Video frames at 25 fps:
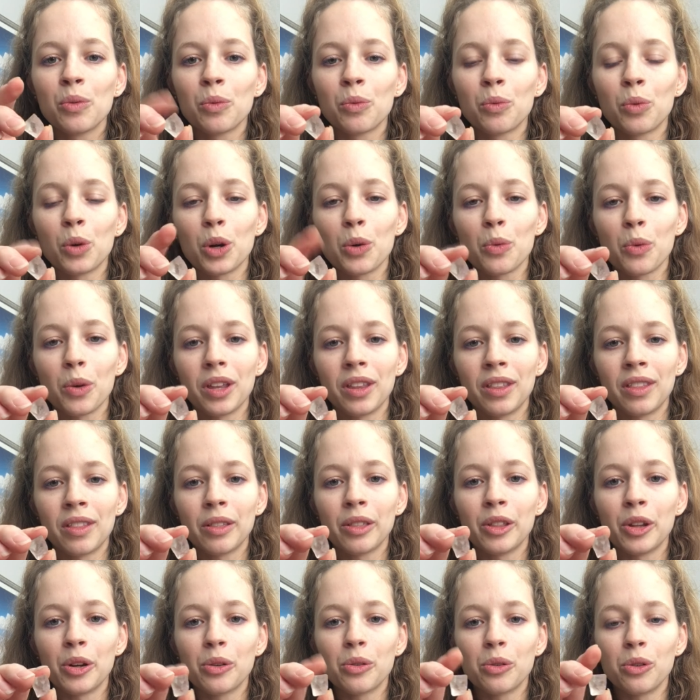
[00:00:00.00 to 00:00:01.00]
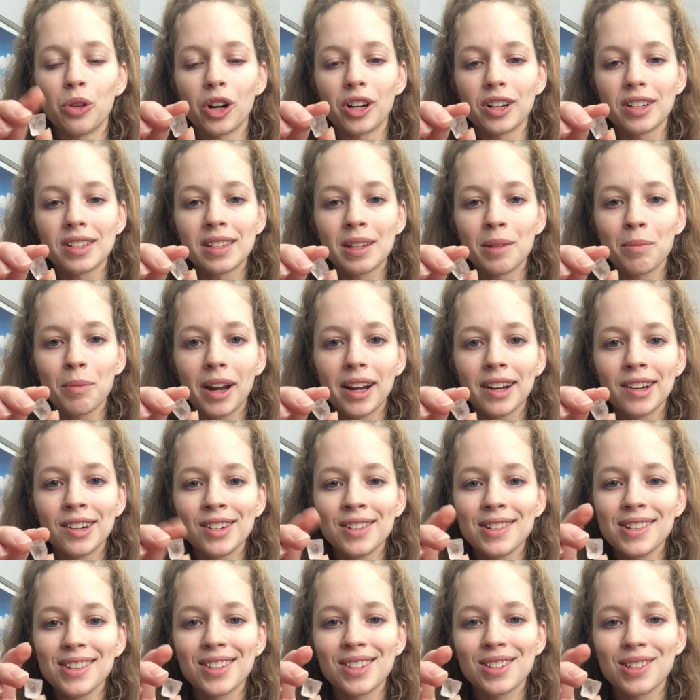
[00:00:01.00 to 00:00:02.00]
work with local artisan
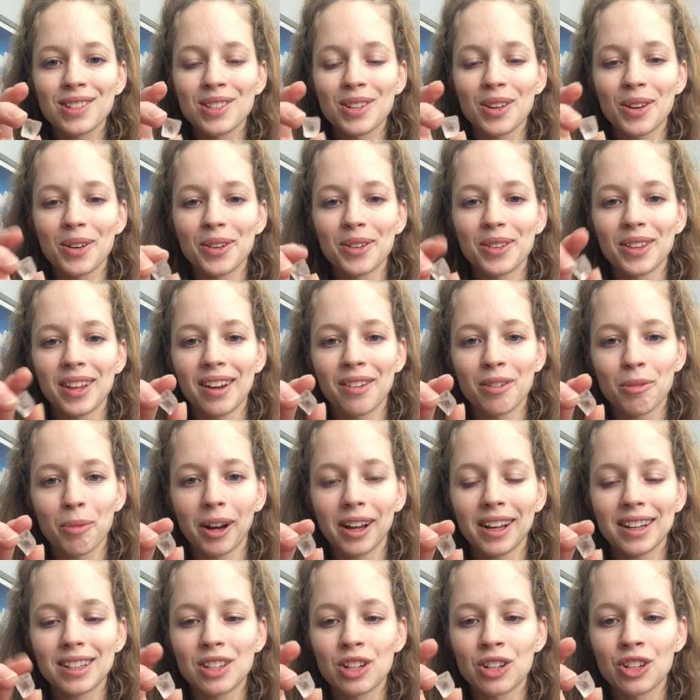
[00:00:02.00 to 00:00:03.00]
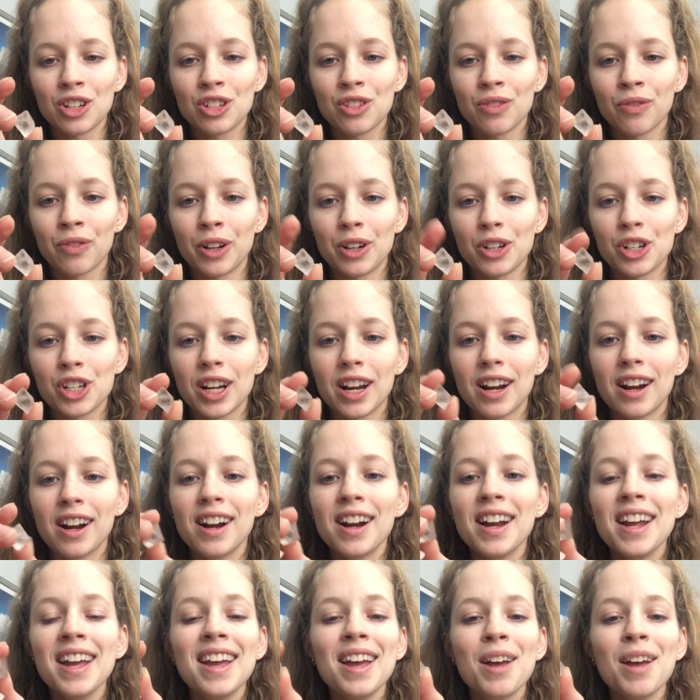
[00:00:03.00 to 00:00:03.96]
miners, so that everybody gets a fair share.